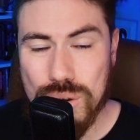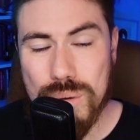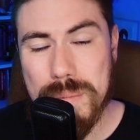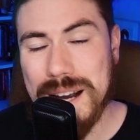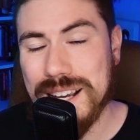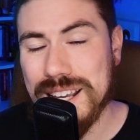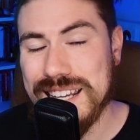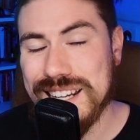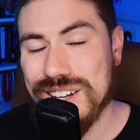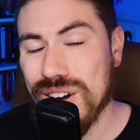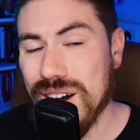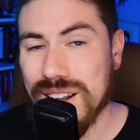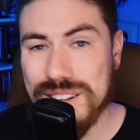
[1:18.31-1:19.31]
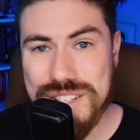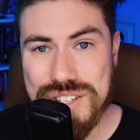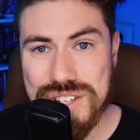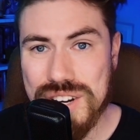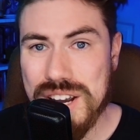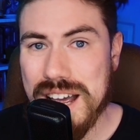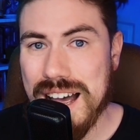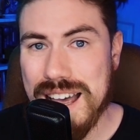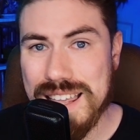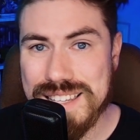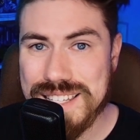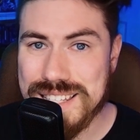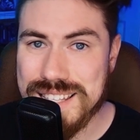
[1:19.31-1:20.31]
Going back into college, I
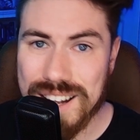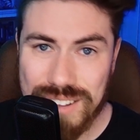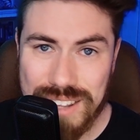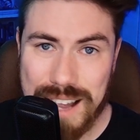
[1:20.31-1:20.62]
had this Dell